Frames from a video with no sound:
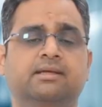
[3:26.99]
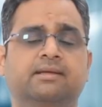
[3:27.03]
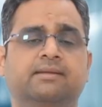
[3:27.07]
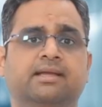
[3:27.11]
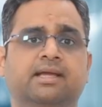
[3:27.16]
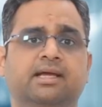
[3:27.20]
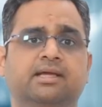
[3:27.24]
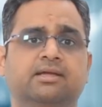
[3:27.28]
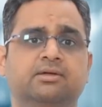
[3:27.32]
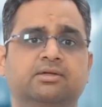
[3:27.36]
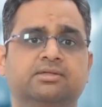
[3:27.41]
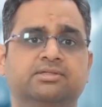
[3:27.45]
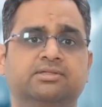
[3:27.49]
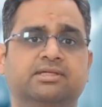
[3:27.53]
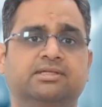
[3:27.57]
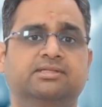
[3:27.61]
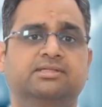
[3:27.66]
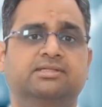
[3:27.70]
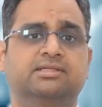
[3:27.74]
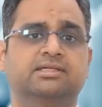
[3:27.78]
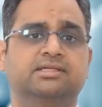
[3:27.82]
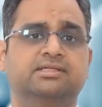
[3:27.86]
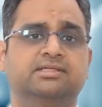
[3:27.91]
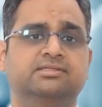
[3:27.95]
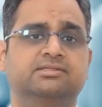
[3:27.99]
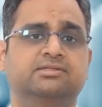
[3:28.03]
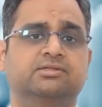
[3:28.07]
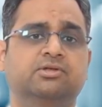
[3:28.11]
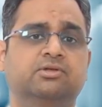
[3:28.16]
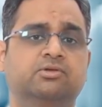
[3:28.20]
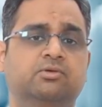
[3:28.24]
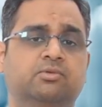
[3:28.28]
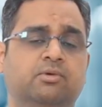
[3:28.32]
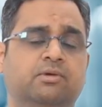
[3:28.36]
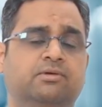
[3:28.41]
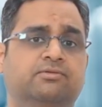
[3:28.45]
Diagnosis is
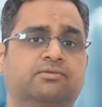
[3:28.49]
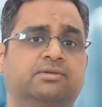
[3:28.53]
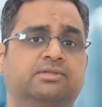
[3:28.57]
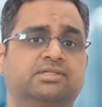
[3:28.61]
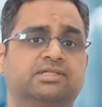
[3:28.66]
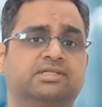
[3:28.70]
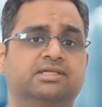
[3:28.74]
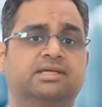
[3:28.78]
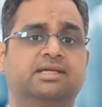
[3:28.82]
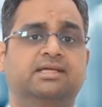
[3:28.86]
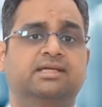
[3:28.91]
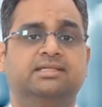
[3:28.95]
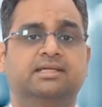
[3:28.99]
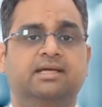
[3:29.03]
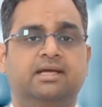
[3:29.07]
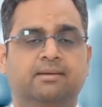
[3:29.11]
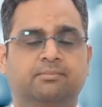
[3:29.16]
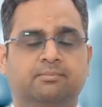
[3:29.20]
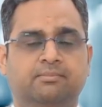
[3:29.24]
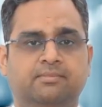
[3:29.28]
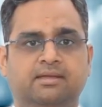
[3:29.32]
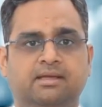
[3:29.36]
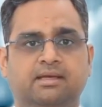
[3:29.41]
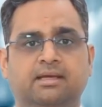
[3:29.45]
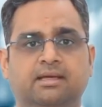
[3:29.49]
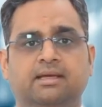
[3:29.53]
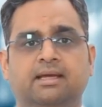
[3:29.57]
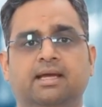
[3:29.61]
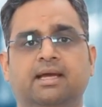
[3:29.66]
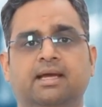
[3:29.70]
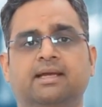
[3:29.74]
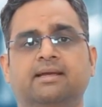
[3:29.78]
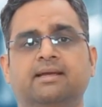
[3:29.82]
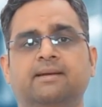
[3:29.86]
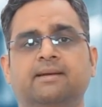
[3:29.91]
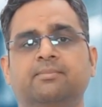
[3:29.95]
through a physical exam,
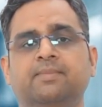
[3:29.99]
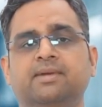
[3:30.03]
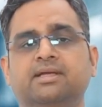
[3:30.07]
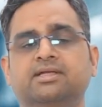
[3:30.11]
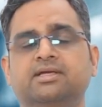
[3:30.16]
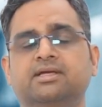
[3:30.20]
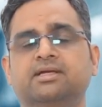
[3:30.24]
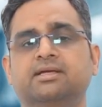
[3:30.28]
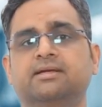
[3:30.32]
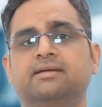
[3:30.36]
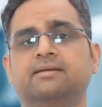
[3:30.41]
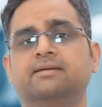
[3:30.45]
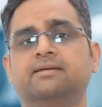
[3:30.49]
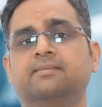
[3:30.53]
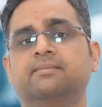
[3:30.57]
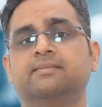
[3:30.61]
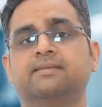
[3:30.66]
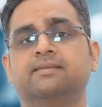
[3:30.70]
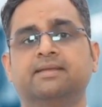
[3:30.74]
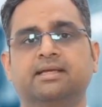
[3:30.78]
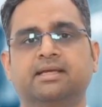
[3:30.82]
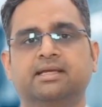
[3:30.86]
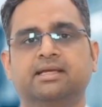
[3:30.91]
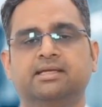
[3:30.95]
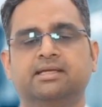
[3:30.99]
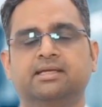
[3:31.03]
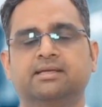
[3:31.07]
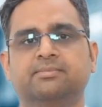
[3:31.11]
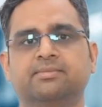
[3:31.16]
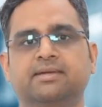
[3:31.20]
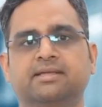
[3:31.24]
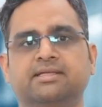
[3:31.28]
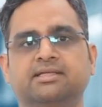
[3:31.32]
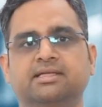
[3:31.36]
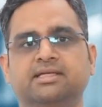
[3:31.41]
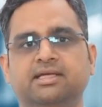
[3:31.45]
and imaging. Key
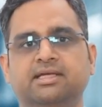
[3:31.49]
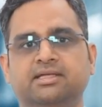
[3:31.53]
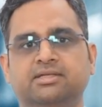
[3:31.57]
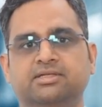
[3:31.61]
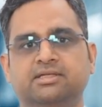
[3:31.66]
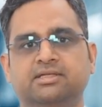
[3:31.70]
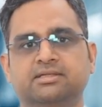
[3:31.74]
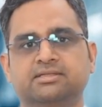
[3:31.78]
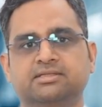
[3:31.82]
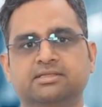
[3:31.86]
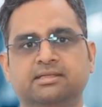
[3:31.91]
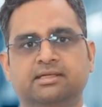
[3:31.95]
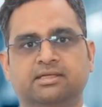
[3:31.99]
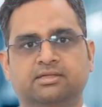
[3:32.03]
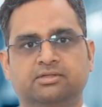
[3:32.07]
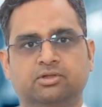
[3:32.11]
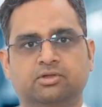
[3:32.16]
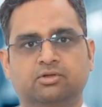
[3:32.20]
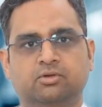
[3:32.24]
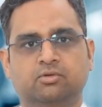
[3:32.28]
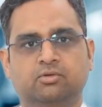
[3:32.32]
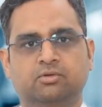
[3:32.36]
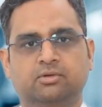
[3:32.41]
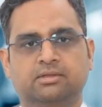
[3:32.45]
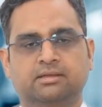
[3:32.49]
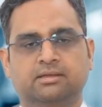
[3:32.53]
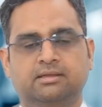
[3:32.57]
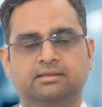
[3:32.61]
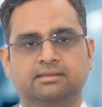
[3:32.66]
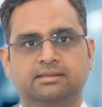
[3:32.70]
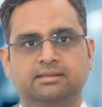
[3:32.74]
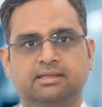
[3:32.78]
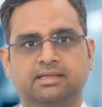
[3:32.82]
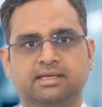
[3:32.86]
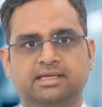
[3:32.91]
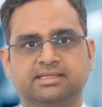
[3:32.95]
investigations include
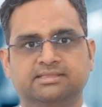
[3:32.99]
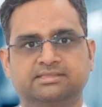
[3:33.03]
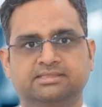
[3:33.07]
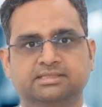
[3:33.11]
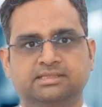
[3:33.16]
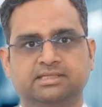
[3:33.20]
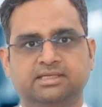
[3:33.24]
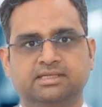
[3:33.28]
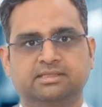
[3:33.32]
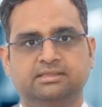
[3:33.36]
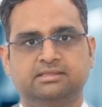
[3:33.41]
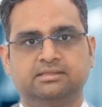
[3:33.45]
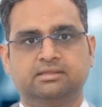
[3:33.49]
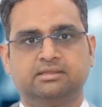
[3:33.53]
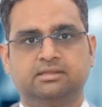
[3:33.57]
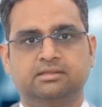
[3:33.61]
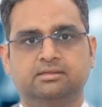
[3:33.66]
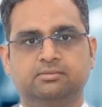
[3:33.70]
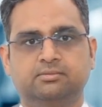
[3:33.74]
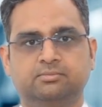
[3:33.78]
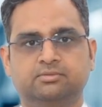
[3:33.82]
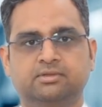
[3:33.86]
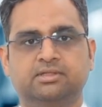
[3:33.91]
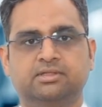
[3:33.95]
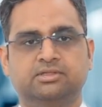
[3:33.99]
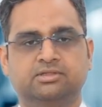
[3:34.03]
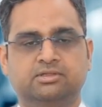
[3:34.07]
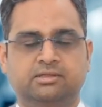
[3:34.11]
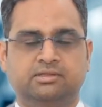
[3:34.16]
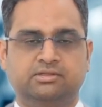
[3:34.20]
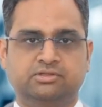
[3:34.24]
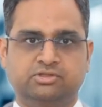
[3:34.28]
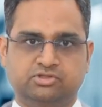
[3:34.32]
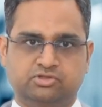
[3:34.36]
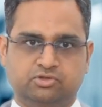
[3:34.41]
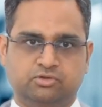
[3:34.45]
X-ray, which
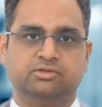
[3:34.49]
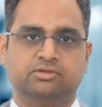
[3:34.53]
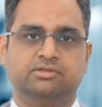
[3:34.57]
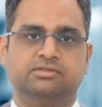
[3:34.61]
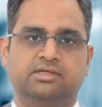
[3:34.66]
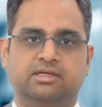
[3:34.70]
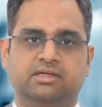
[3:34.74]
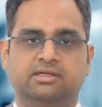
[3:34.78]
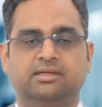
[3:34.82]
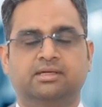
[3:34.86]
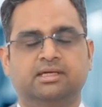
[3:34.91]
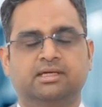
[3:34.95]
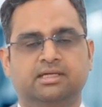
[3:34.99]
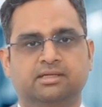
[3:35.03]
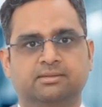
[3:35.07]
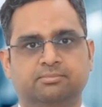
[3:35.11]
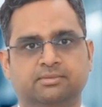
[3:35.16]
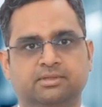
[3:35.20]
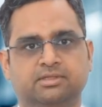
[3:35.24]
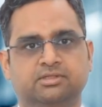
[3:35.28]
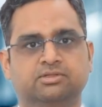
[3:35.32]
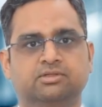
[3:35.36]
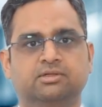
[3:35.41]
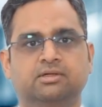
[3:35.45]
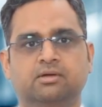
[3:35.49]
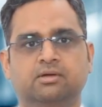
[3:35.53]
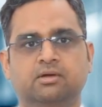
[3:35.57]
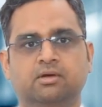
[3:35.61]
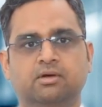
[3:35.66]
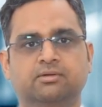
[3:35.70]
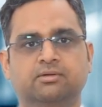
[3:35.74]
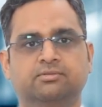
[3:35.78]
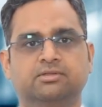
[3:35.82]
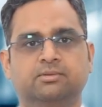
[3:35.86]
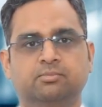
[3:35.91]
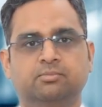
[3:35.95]
shows a clear picture
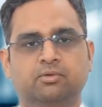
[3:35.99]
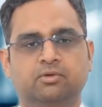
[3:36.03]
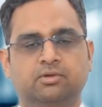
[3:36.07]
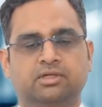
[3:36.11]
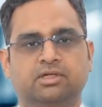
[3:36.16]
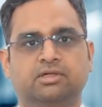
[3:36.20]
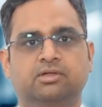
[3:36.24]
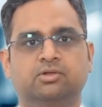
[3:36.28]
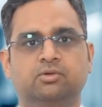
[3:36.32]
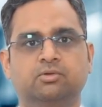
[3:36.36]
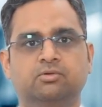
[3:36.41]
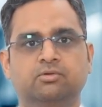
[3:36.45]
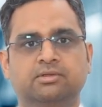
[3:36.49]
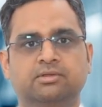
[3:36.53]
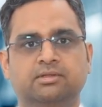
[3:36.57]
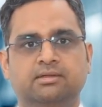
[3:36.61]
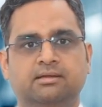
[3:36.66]
of the bony growth,